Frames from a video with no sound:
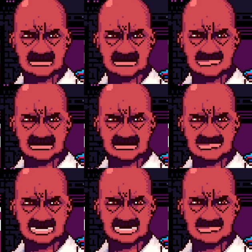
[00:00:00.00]
with
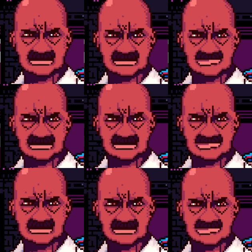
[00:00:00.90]
how things are
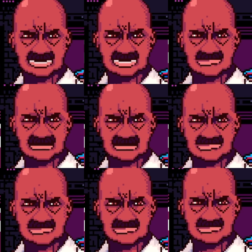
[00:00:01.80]
progressing,
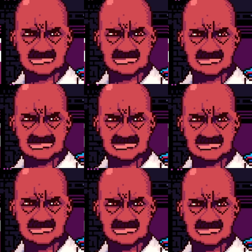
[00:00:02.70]
I think it'll take
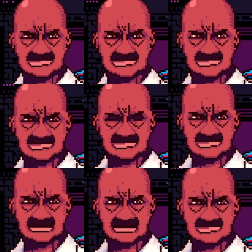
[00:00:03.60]
at least a few
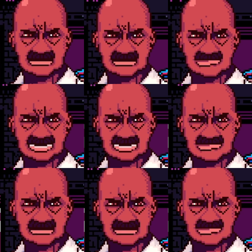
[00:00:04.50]
months to
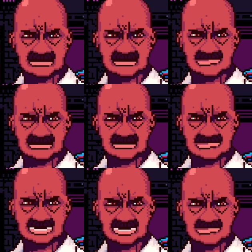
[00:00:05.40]

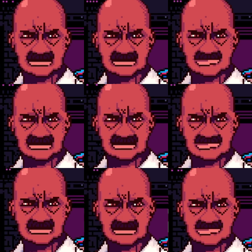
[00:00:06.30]
at least complete
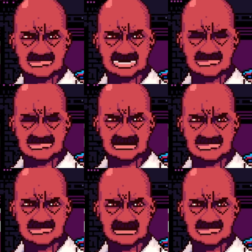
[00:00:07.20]
the
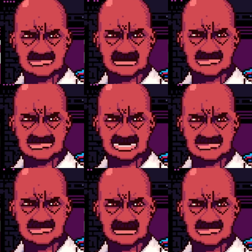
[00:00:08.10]
original
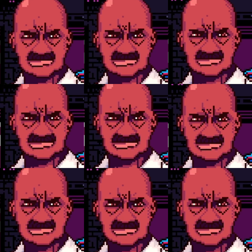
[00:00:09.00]
game,
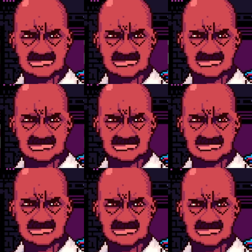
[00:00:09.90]
or maybe even more.
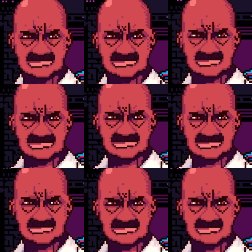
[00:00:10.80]
Oh, by the
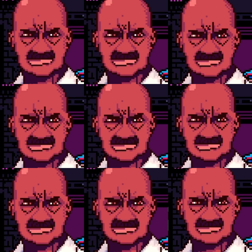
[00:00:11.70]
way, I want to
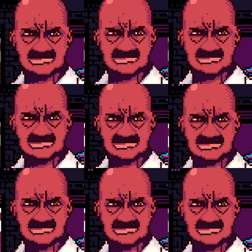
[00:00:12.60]
shout out
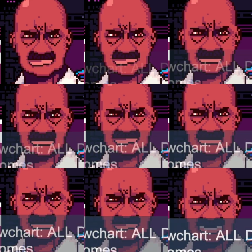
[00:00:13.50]
Steam user Cybershadow